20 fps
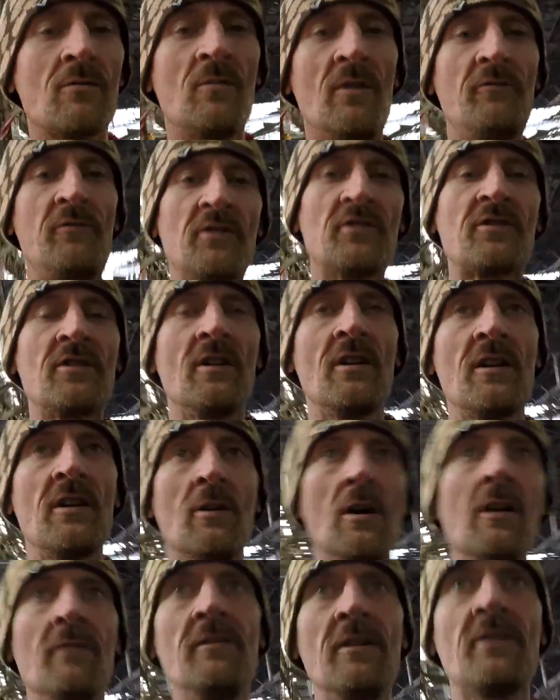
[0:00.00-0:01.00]
We've just got to
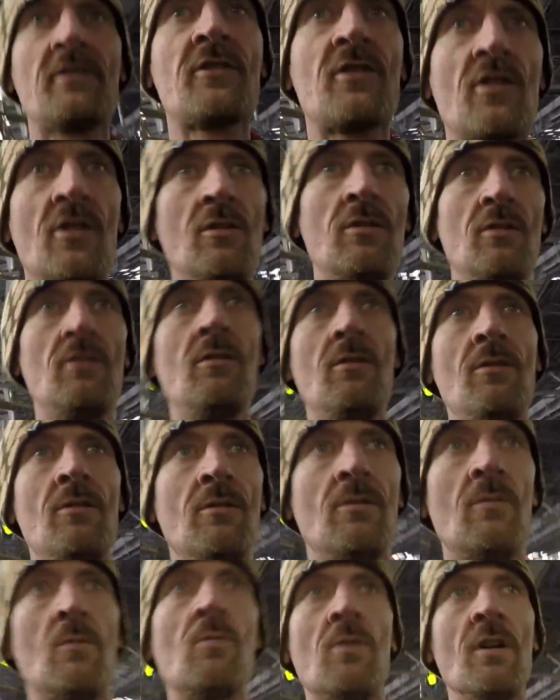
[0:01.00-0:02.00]
go over
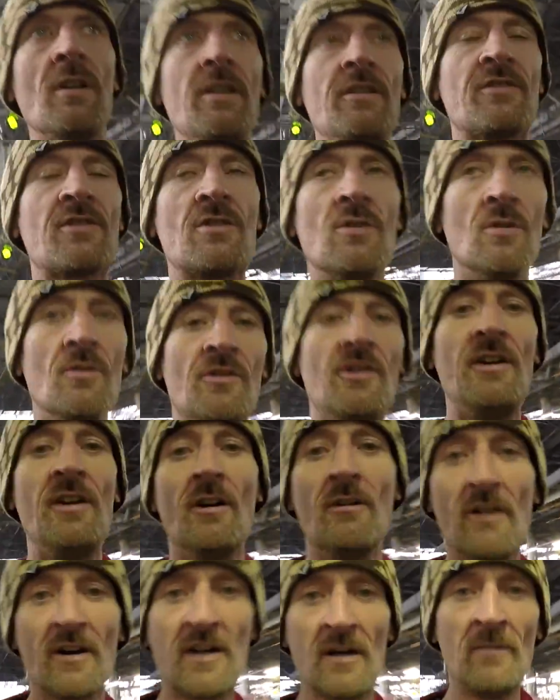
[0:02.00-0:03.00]
to what is called the
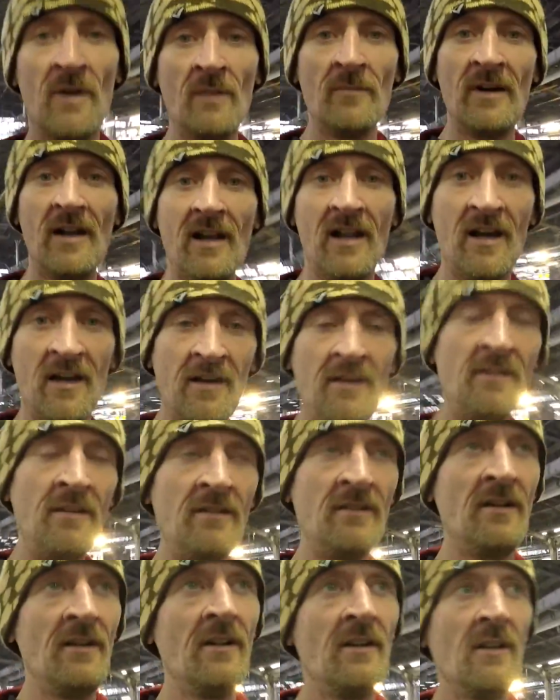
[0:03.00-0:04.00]
Yurikomome line,
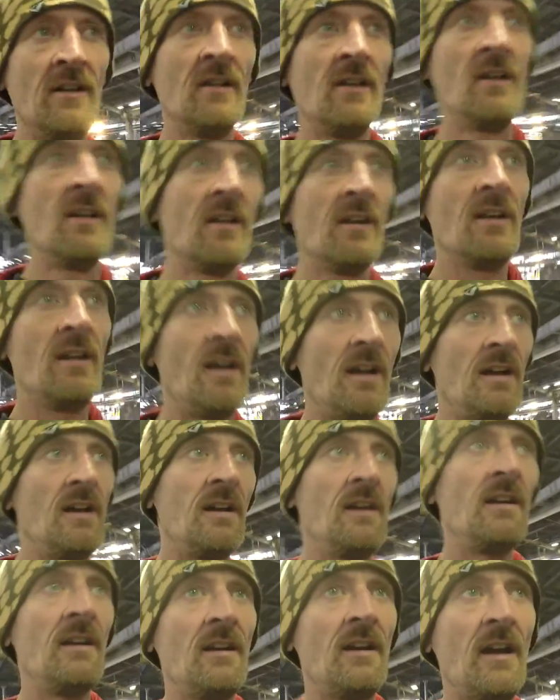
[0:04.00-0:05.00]

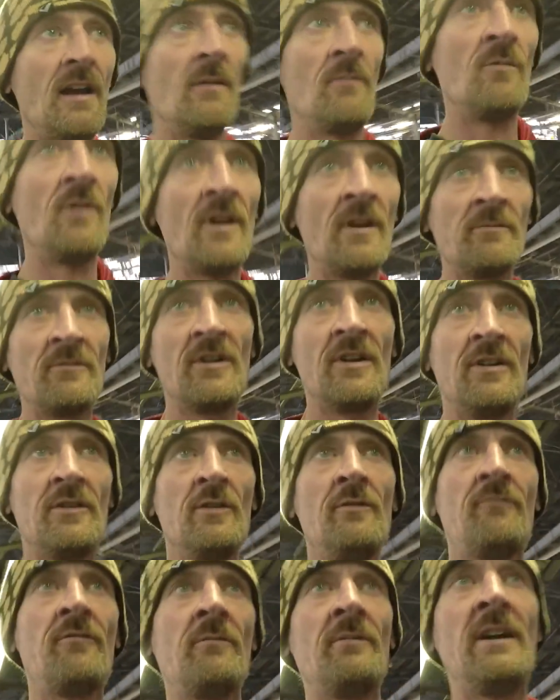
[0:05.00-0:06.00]
and what I'm going to
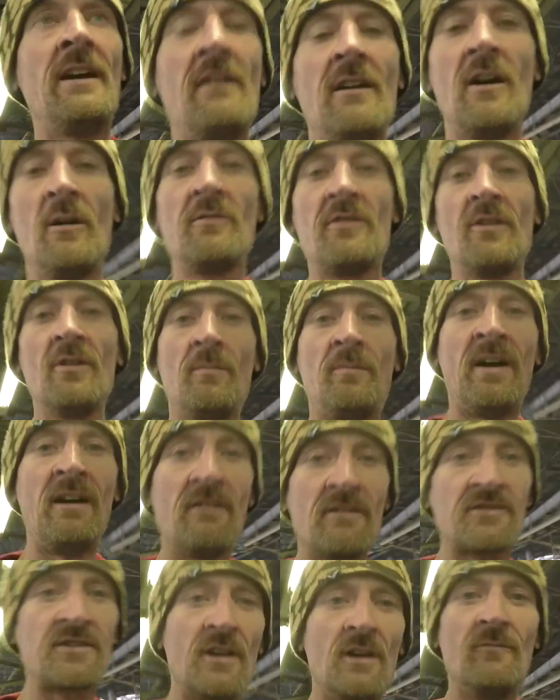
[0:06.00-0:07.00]
do from there, I'll do a
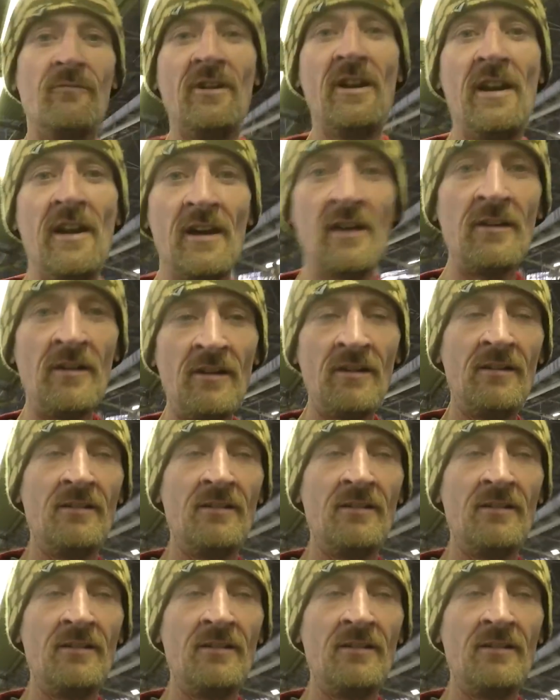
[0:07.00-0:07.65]
Periscope video.